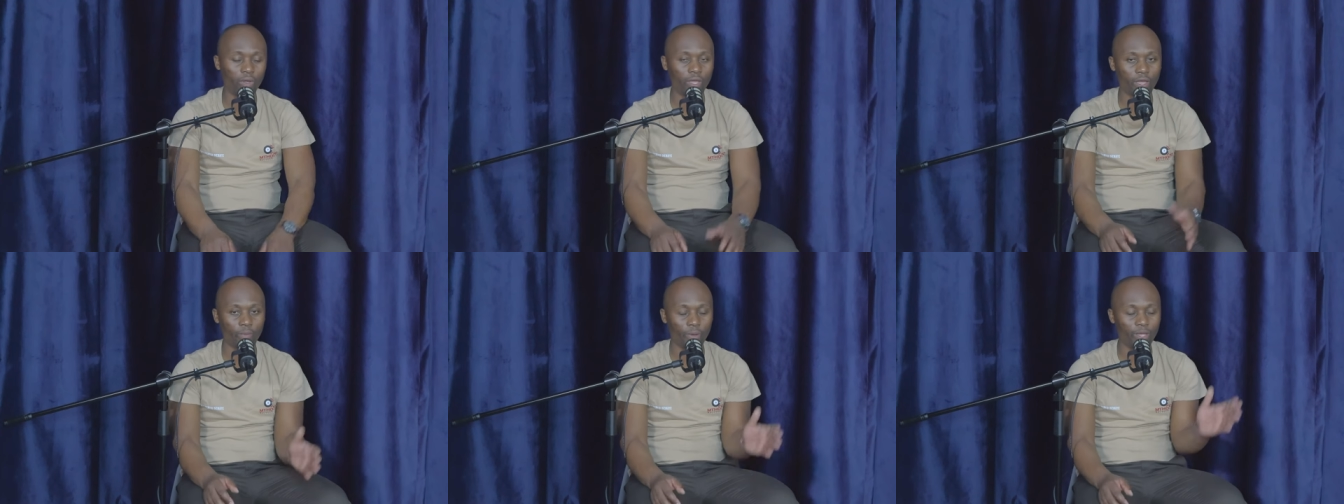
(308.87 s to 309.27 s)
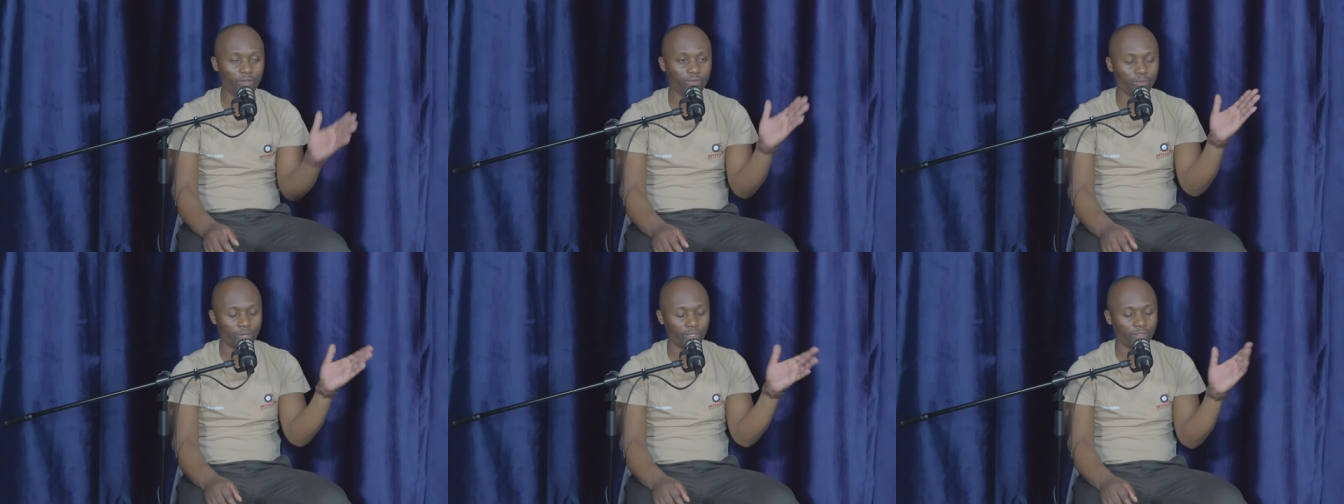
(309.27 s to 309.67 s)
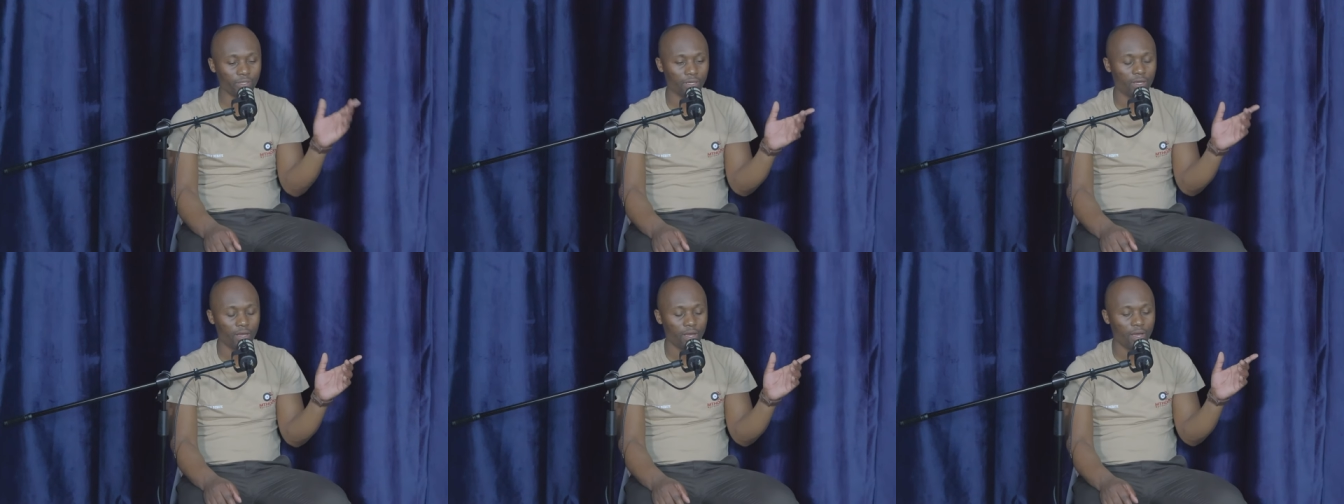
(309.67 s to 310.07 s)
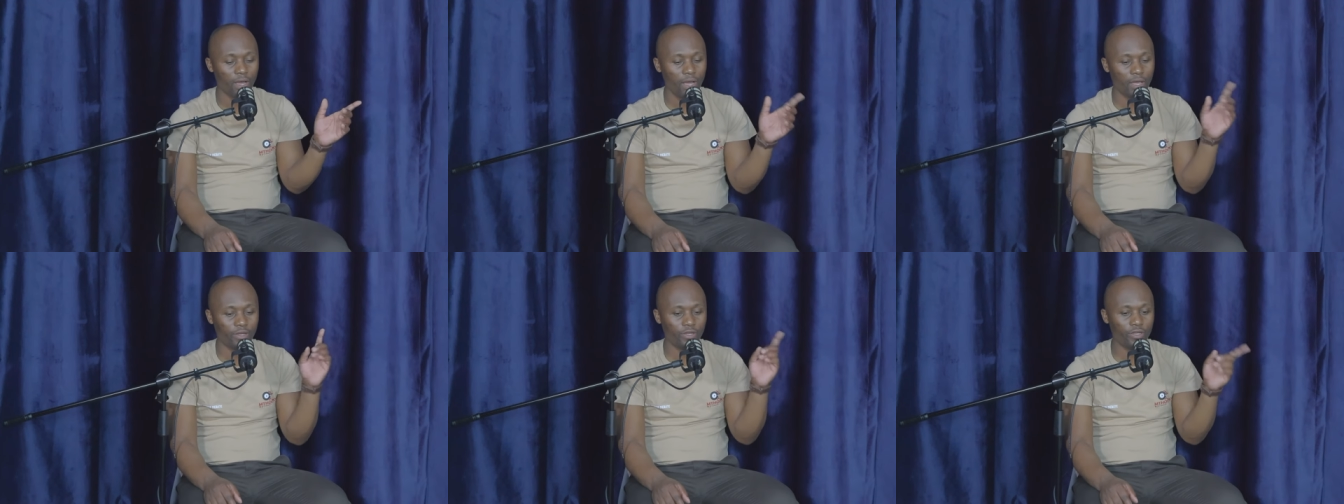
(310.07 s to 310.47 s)
Okay, wait, wait.
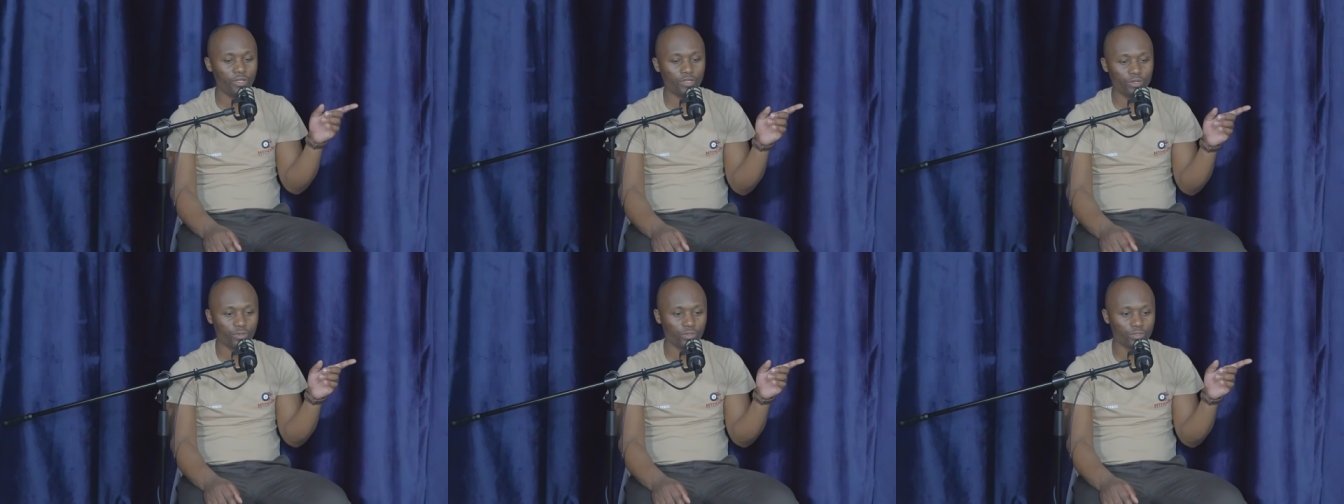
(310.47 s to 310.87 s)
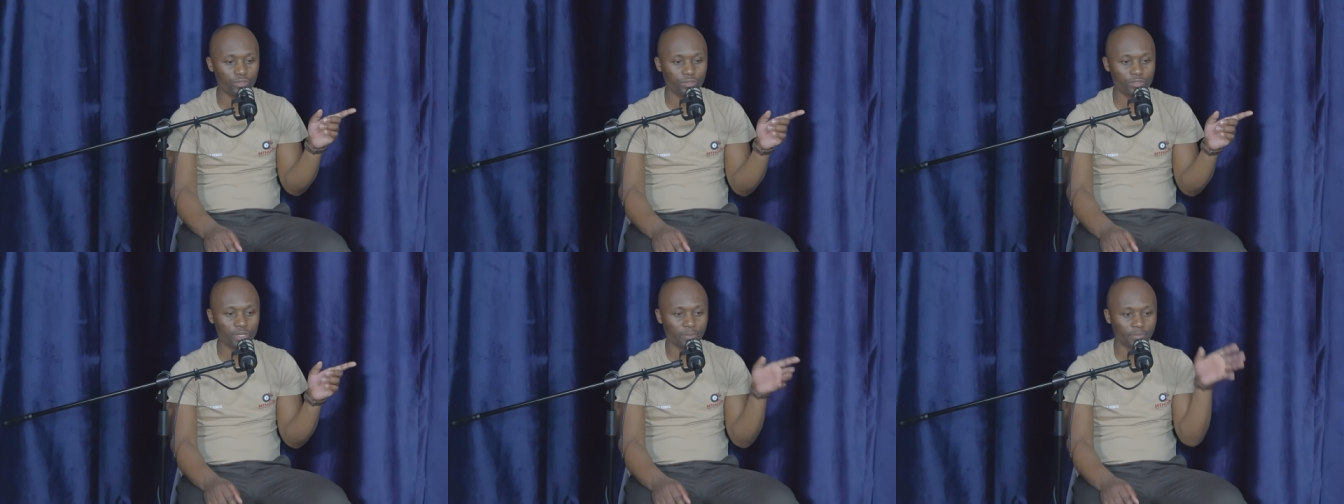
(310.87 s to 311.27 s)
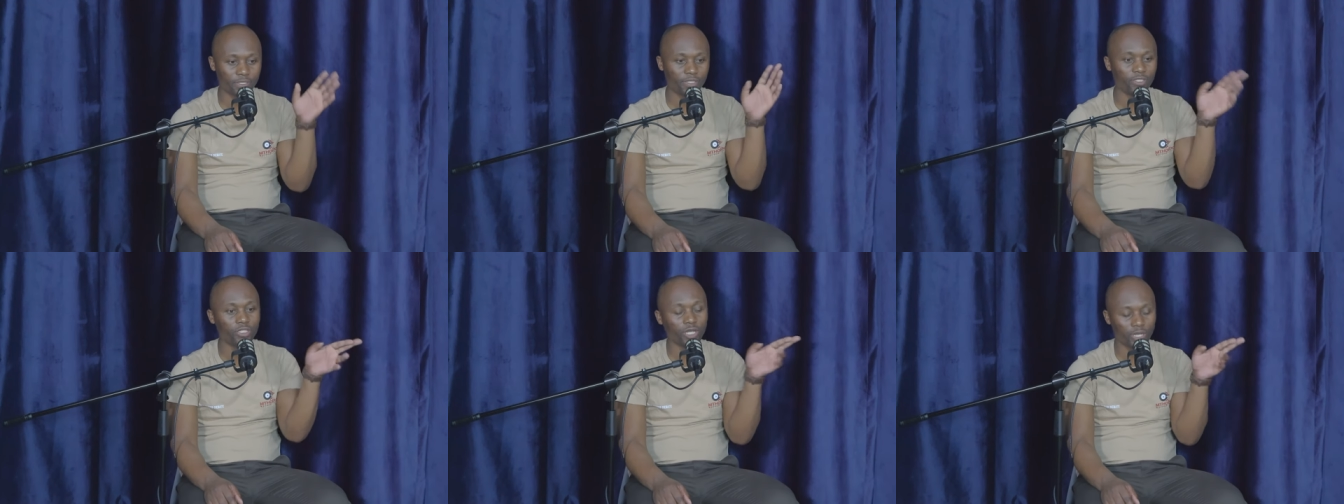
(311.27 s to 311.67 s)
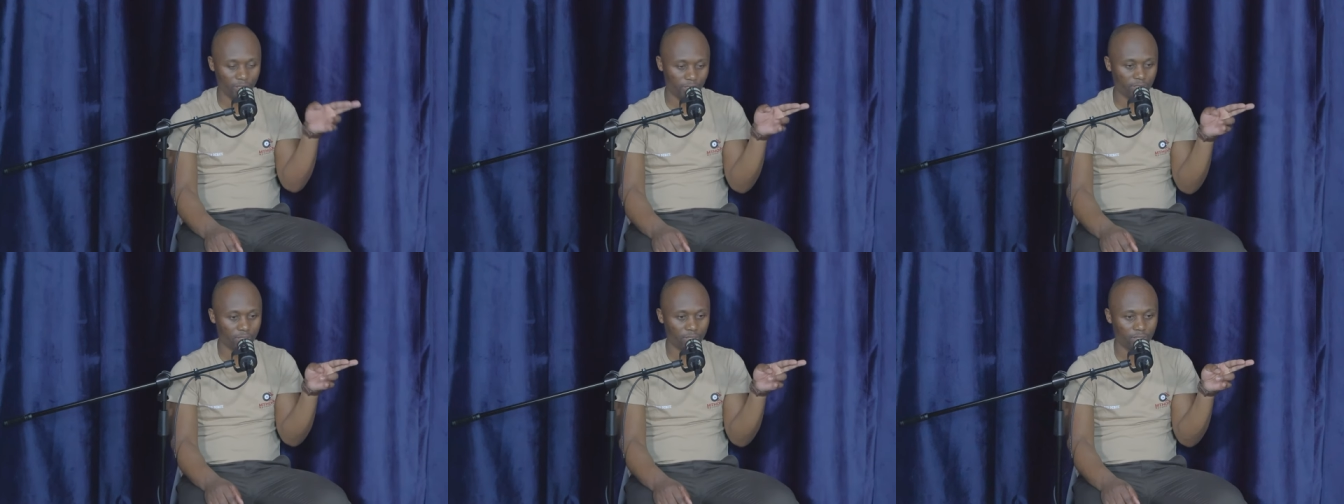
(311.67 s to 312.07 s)
I need you to
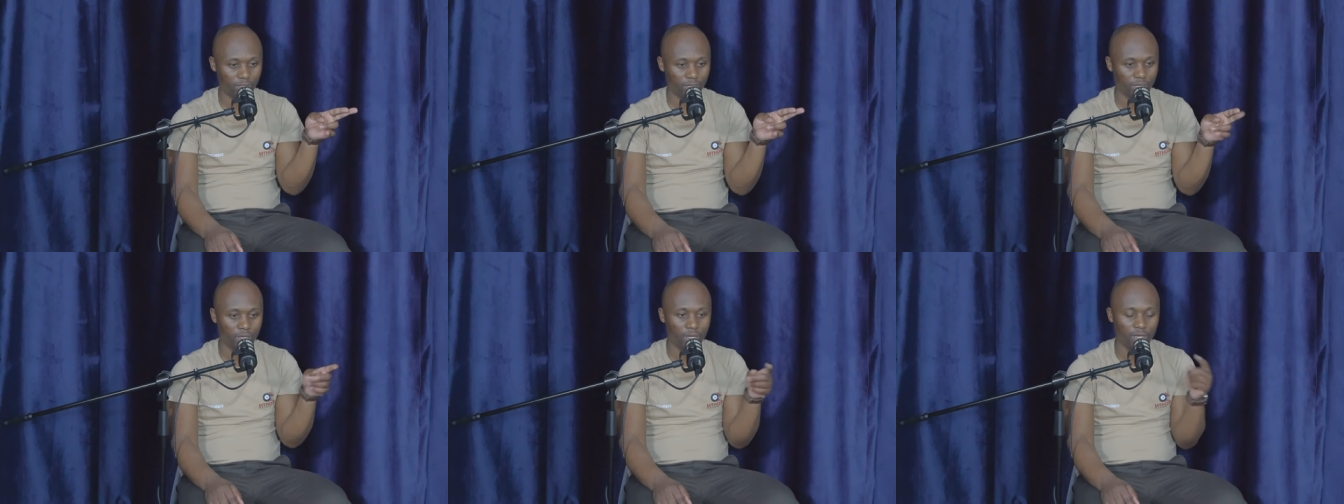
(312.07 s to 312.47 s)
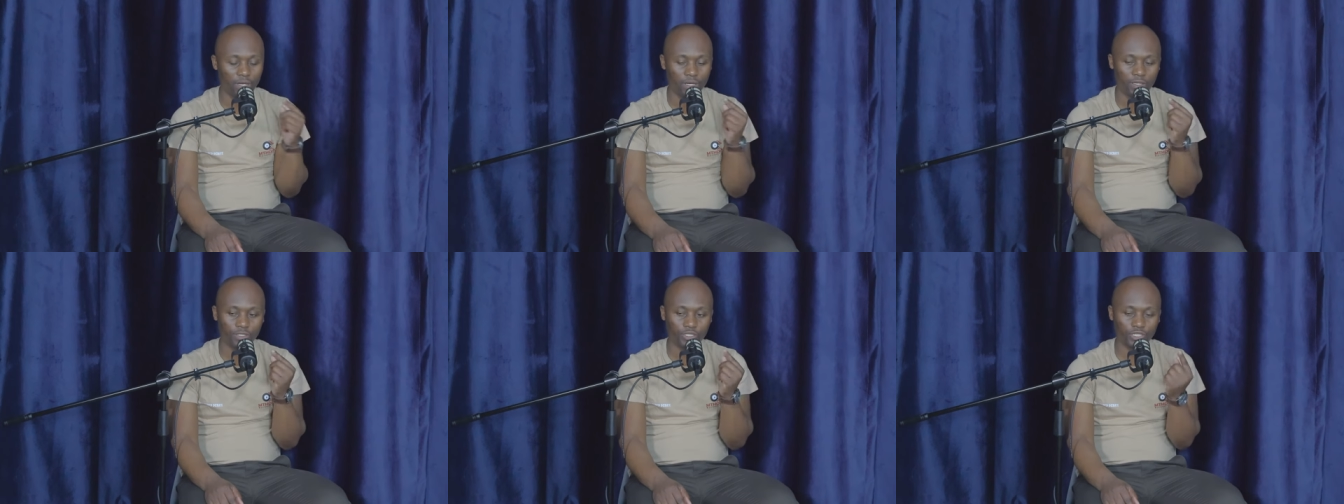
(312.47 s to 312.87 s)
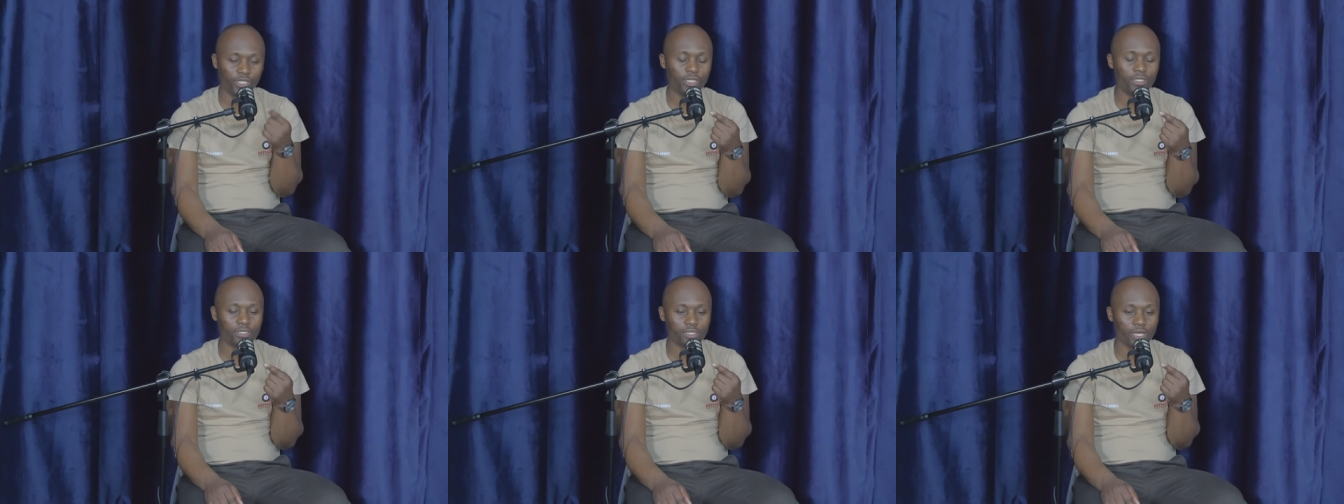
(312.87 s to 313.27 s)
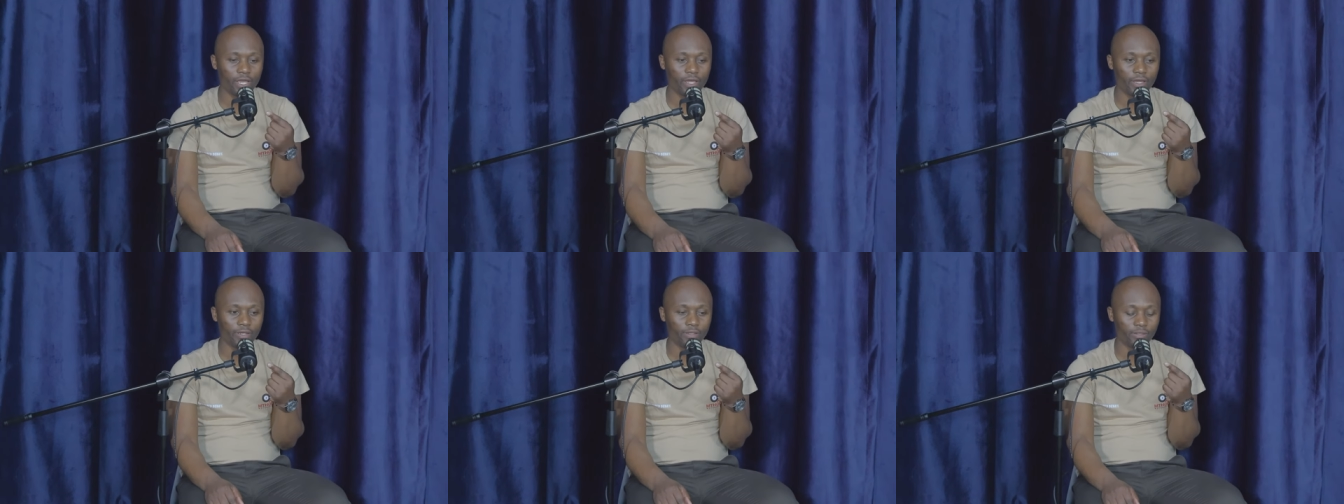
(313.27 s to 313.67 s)
substantiate she's
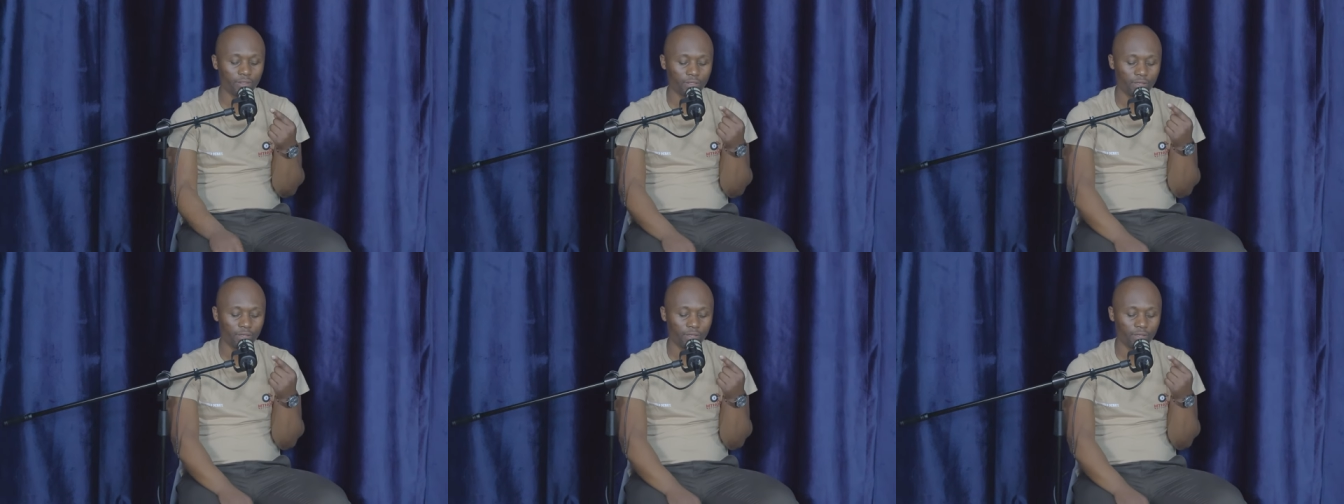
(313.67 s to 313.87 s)
saying,